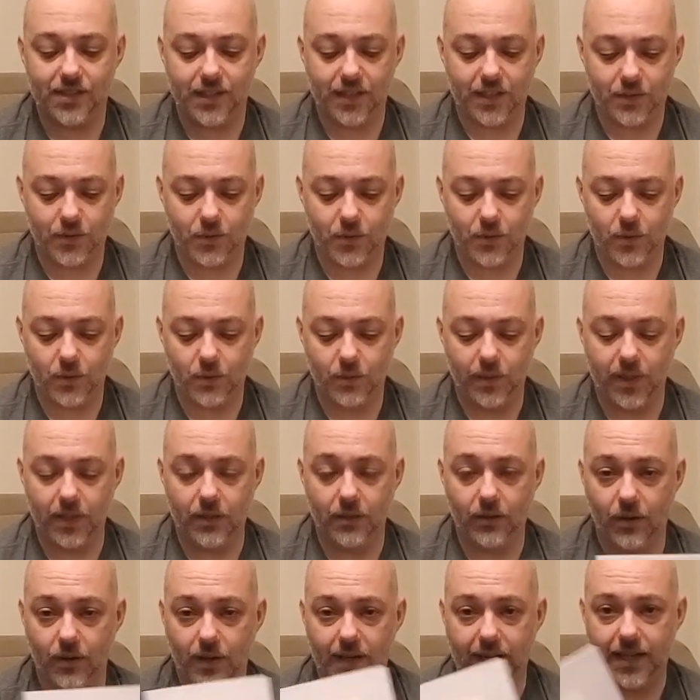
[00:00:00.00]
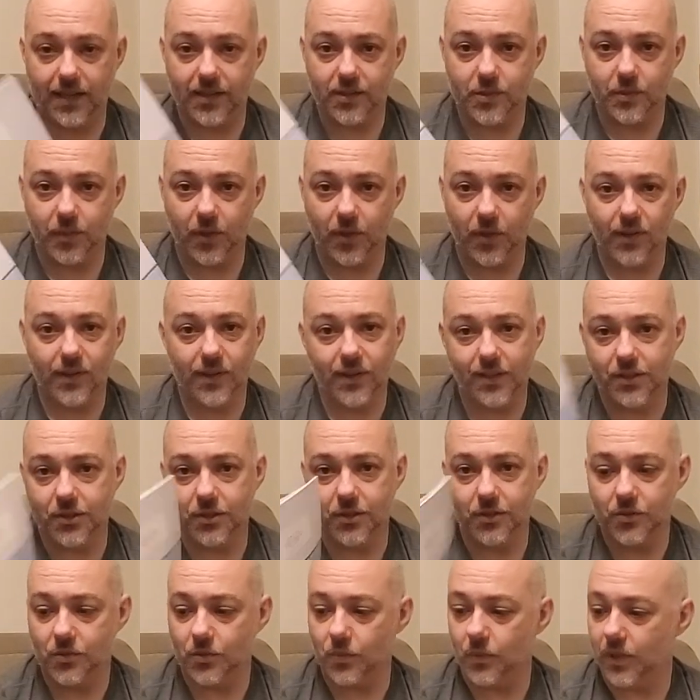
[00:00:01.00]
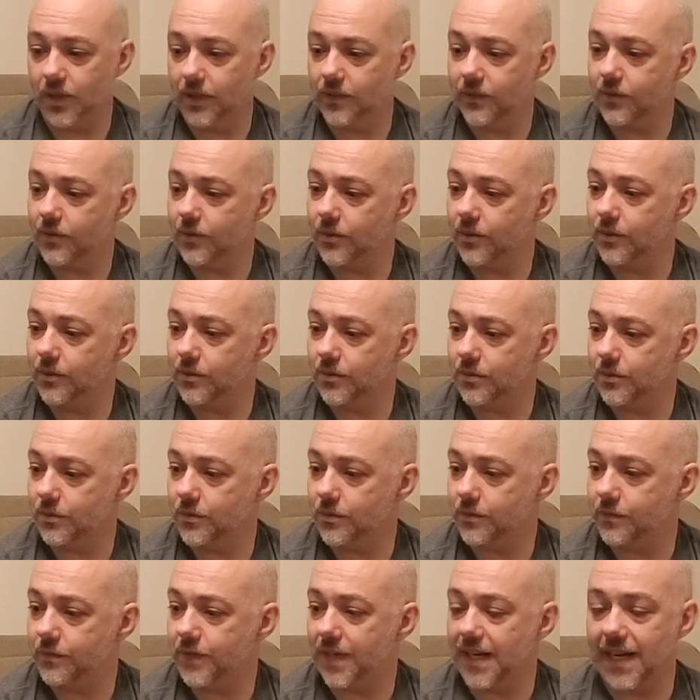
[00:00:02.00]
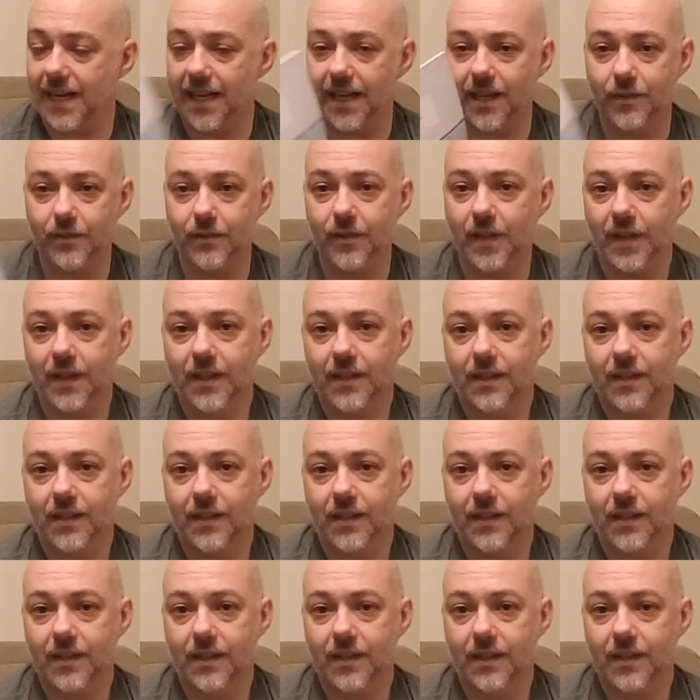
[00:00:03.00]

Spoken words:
Like you could read Nora S. Martin issues 1 through 5